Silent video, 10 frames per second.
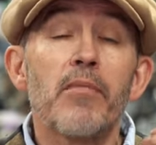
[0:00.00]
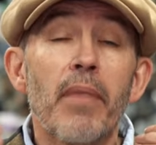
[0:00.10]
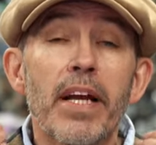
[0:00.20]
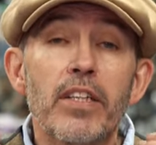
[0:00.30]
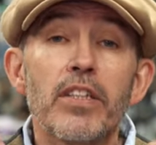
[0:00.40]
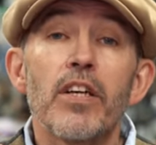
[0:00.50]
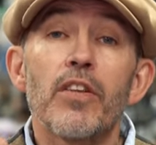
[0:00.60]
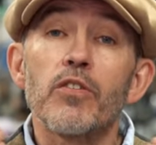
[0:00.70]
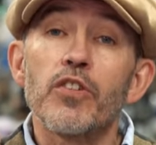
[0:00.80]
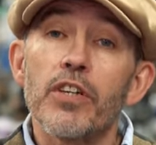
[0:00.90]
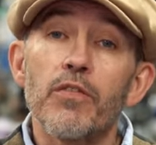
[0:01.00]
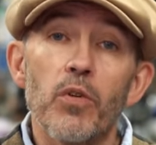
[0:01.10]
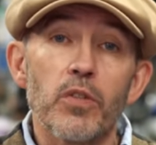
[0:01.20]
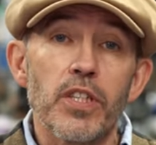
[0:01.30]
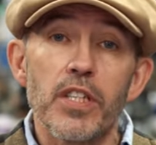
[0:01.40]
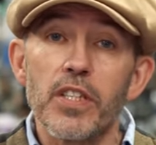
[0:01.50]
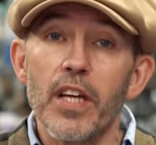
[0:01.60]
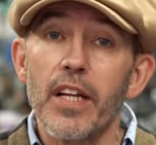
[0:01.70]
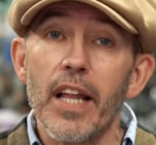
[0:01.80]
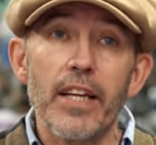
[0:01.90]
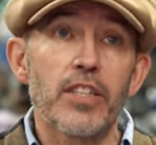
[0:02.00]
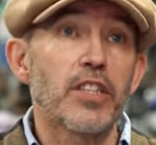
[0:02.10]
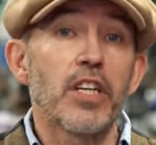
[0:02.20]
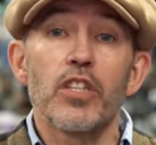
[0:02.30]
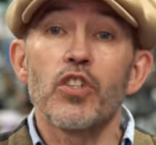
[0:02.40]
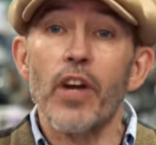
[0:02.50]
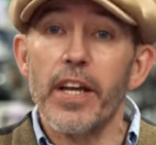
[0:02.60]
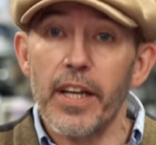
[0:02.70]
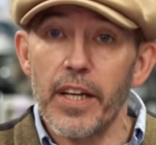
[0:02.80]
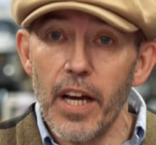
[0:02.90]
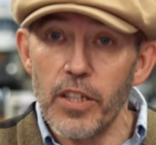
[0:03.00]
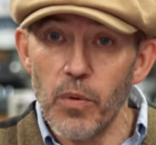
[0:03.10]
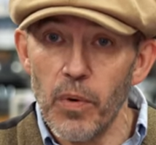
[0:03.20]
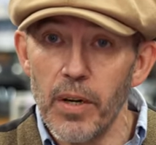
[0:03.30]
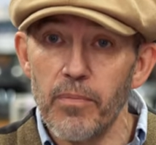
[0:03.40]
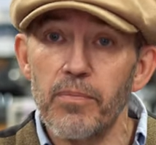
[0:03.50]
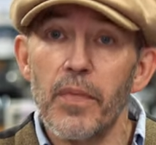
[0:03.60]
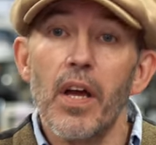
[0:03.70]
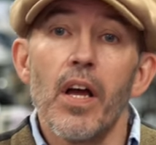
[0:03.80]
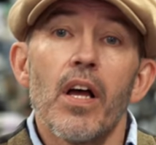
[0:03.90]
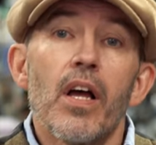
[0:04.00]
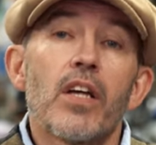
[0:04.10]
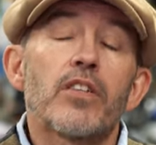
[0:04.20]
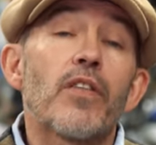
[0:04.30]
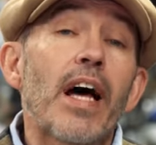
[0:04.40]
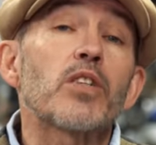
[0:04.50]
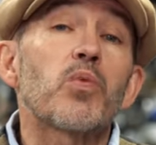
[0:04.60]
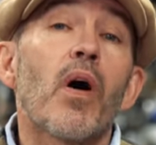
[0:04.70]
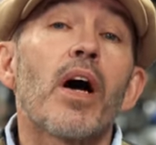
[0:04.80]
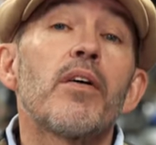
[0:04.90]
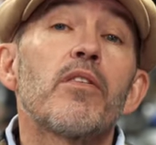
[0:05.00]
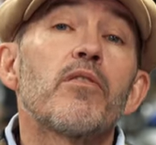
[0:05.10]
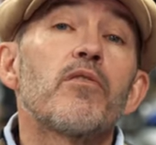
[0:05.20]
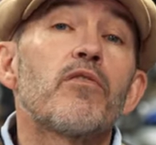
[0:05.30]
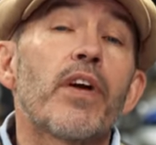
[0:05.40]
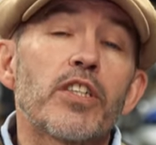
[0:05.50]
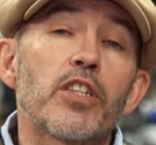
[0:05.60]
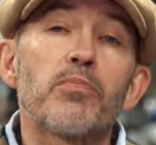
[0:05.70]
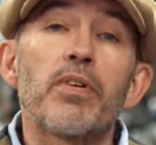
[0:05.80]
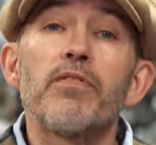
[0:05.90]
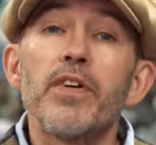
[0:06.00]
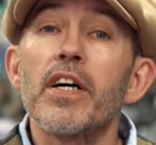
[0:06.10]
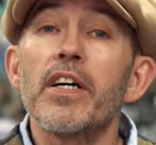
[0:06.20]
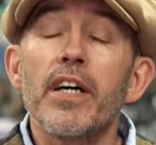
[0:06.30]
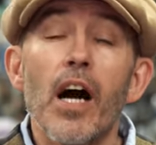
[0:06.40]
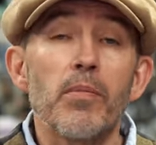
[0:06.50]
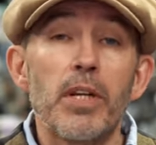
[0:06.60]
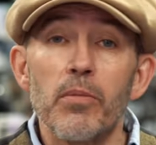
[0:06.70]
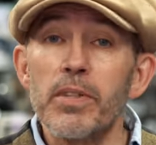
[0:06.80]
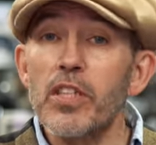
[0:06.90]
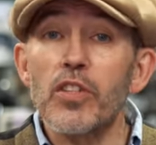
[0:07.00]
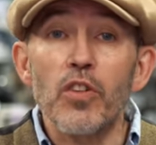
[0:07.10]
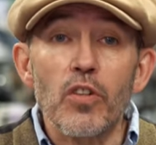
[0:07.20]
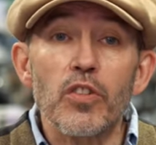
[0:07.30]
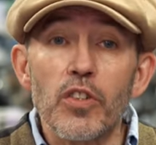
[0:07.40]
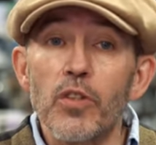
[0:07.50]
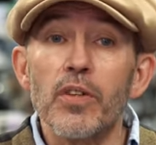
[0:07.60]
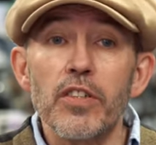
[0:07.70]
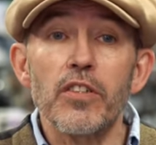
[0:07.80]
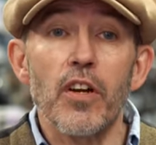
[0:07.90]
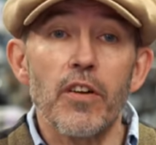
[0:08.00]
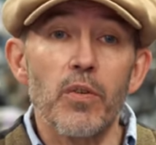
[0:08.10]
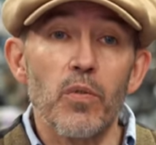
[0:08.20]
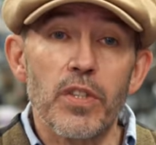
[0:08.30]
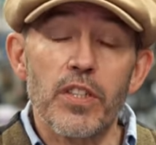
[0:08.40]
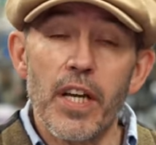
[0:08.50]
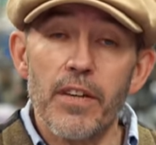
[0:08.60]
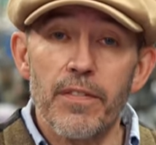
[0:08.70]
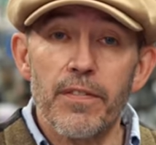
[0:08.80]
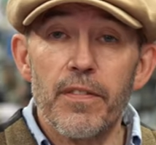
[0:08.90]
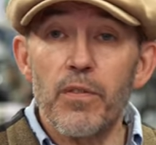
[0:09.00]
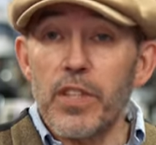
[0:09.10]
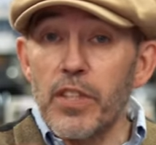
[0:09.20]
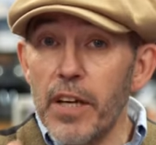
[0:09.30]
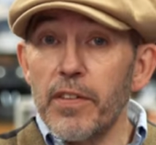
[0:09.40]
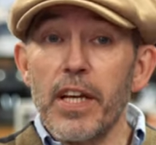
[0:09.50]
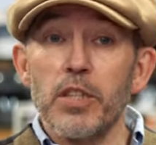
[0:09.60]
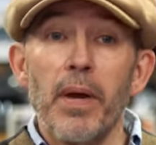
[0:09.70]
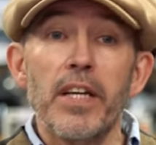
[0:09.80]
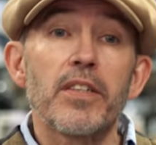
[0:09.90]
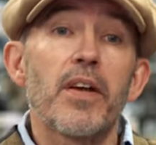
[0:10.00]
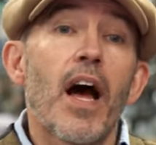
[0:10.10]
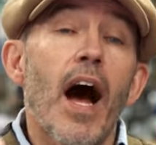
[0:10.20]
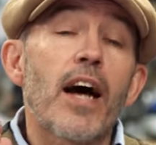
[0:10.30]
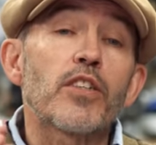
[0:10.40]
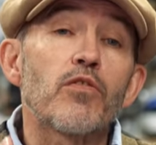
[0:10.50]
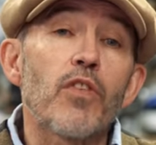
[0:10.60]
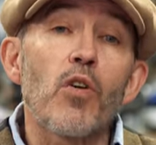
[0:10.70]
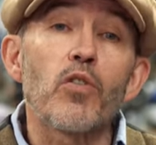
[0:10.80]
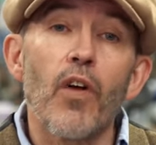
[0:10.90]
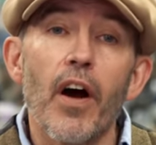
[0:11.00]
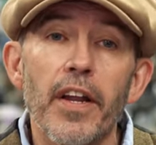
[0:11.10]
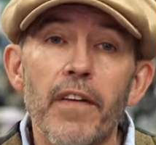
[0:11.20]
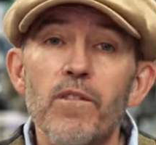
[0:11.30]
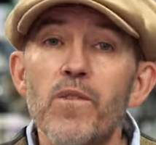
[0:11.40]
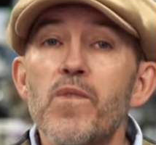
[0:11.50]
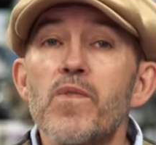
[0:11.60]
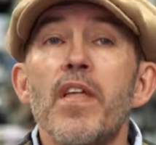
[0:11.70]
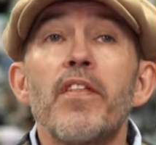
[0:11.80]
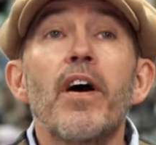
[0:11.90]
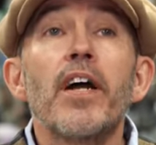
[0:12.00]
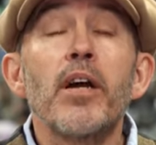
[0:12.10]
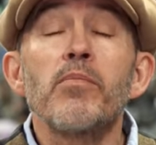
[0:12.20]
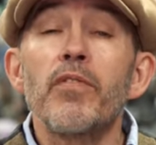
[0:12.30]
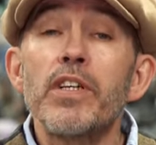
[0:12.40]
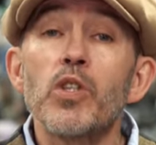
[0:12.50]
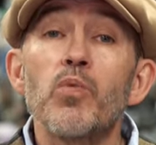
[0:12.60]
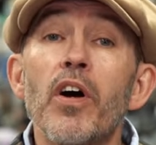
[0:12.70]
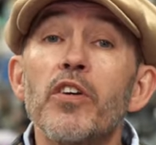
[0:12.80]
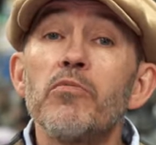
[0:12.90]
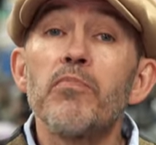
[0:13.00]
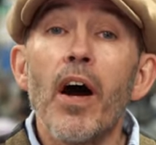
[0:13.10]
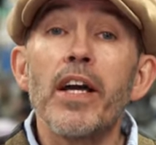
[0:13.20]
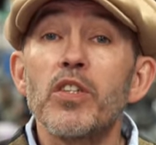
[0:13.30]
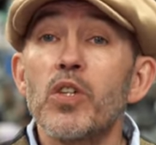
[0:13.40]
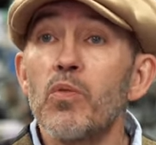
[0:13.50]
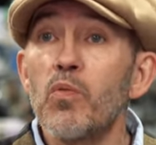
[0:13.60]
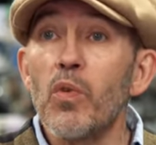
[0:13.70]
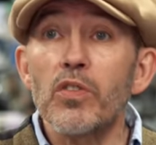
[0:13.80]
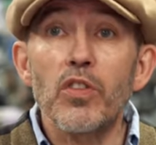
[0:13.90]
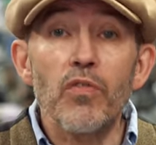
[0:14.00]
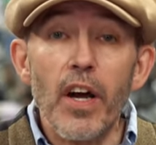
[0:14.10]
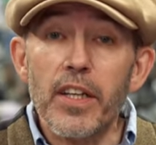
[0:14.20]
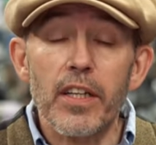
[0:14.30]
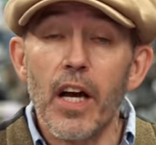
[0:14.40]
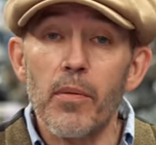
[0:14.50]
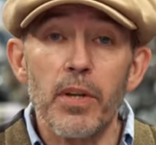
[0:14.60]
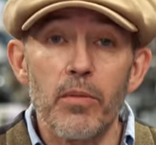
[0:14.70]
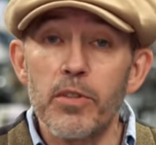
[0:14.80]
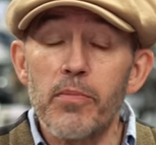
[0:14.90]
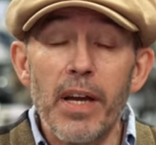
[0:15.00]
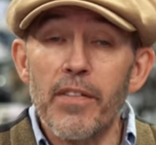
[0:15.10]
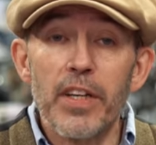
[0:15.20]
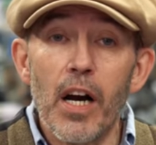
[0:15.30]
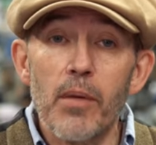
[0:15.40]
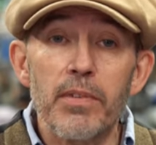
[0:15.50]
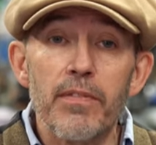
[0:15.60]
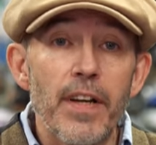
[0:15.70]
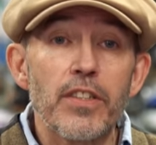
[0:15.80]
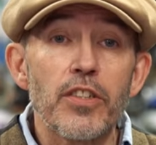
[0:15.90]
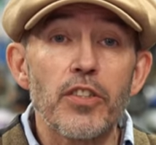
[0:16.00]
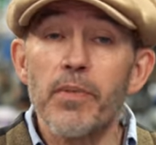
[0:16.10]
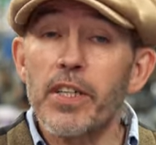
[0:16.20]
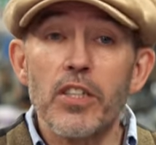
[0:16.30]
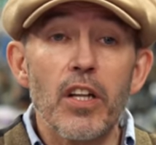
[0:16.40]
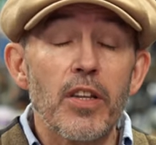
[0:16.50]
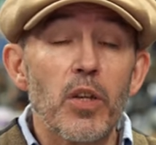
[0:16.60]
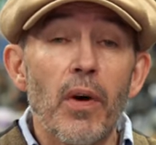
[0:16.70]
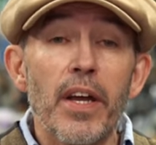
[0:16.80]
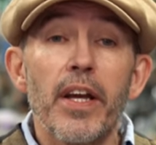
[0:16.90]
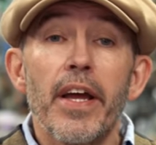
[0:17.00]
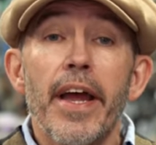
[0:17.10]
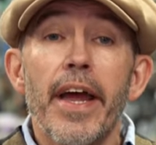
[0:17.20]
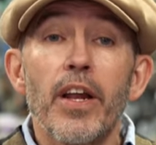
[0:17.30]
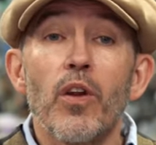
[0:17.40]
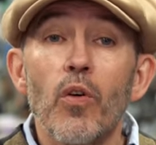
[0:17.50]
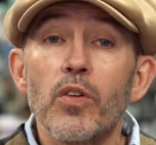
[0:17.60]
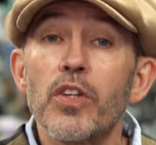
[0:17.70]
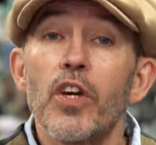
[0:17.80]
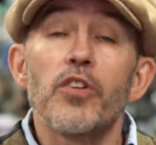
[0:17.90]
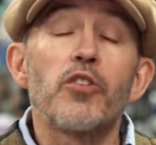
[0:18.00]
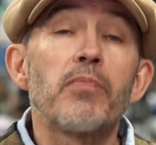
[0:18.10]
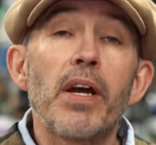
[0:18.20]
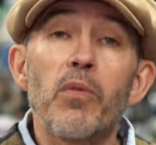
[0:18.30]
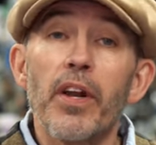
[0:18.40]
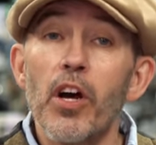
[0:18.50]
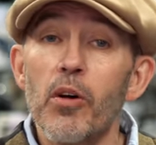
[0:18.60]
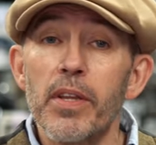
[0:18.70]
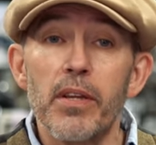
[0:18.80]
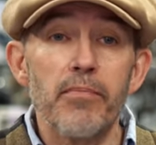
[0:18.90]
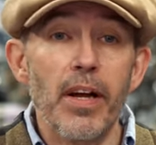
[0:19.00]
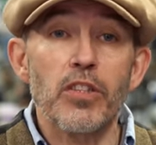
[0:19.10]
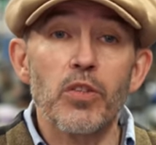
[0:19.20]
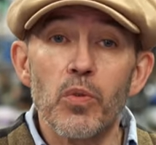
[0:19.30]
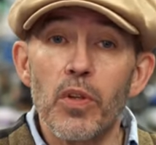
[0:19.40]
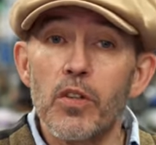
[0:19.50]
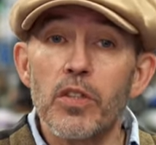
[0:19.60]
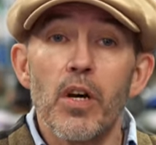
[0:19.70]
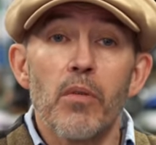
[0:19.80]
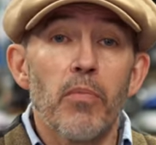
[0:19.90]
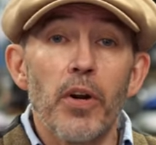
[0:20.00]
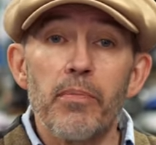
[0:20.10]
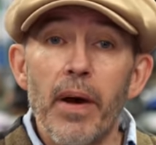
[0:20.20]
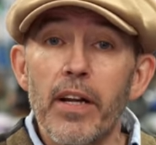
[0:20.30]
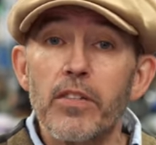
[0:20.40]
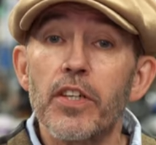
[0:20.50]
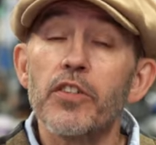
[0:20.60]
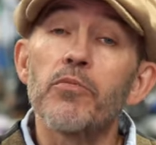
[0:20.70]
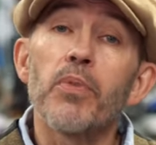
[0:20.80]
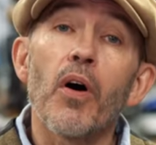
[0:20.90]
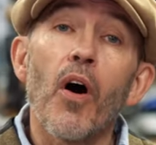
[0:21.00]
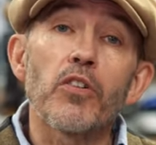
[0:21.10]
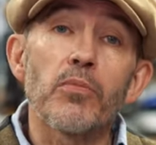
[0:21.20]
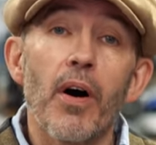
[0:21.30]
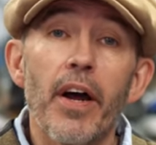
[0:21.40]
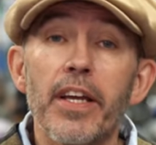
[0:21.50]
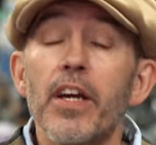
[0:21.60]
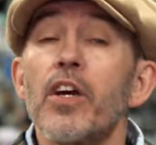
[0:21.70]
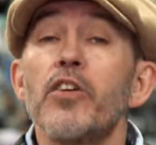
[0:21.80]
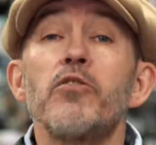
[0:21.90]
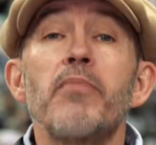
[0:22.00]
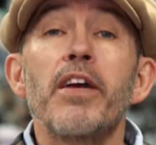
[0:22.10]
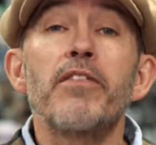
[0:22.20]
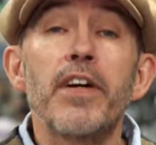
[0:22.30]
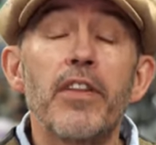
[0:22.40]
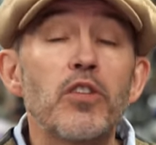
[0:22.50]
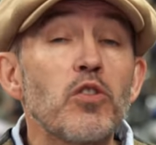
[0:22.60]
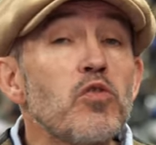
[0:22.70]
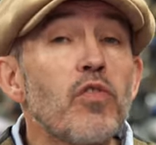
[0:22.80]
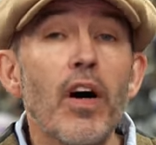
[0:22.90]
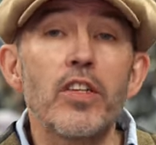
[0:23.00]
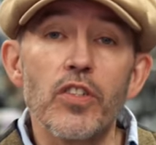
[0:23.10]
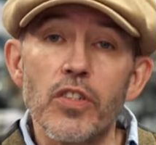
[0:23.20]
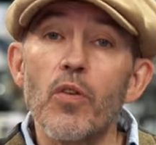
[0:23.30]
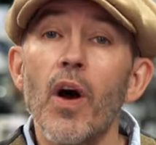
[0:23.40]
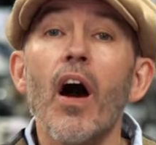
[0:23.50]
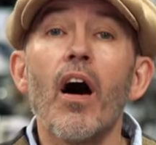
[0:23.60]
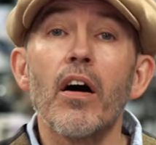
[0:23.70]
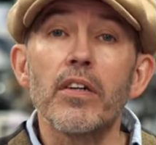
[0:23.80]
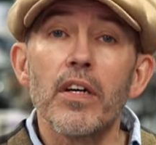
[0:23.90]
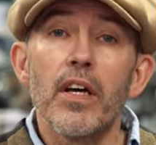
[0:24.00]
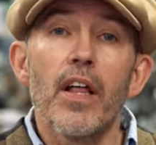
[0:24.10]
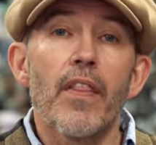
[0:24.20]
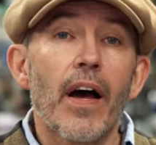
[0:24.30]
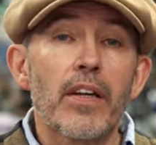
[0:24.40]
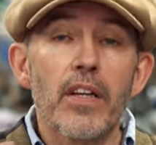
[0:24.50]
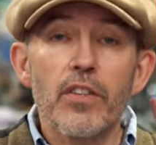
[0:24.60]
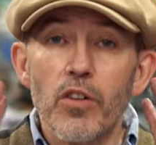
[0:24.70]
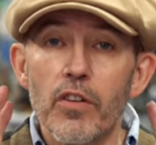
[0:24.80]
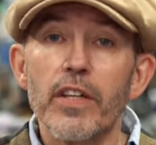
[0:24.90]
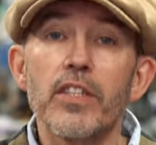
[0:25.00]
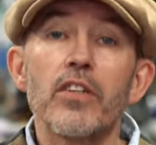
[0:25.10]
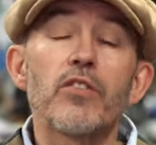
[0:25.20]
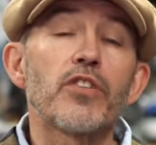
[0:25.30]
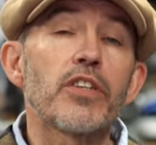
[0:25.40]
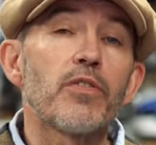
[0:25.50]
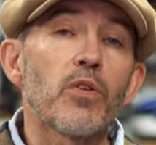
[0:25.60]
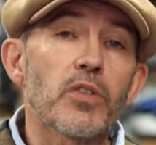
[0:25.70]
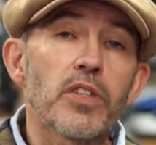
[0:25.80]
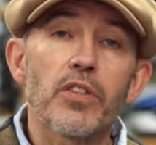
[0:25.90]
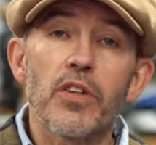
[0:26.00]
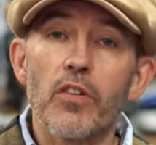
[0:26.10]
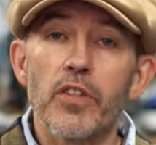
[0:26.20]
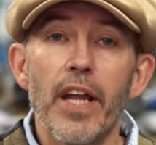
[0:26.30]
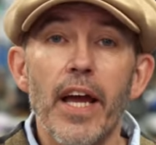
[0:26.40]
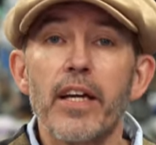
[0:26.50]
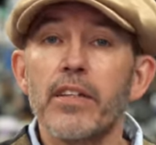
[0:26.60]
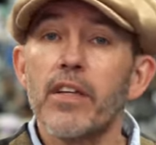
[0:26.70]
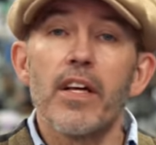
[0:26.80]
makes those G-forces less draining, as it were. So that's why racers prefer carbon helmets. It's not to do necessarily with the safety aspect. As a road rider, there are a number of reasons why you might want to ride in a carbon helmet. You may have a carbon fetish, you may just like the way it looks. You may want a helmet that matches all those body panels that you put on your bike. You may feel that you ride so hard that you're creating those G-forces on your neck and